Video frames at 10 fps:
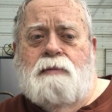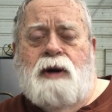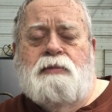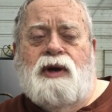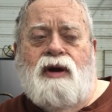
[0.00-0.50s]

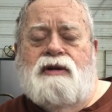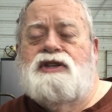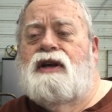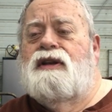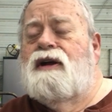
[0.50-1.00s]
bumper guards
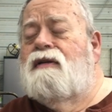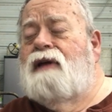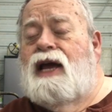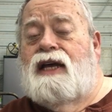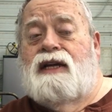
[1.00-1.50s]
on there,
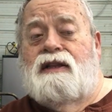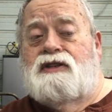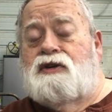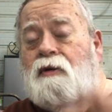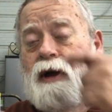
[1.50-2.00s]
and it
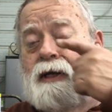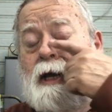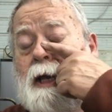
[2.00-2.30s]
looks great.